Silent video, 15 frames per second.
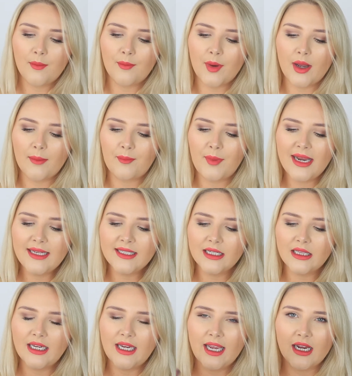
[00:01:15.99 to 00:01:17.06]
but
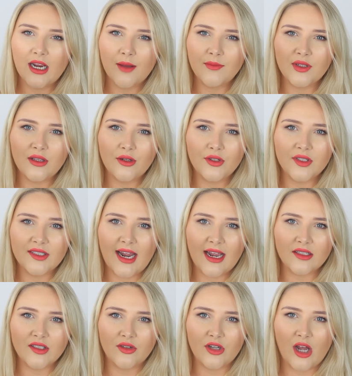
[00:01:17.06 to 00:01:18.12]
basically it comes with little
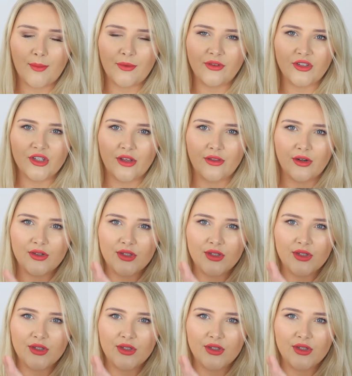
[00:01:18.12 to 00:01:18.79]
stacks on top of each other.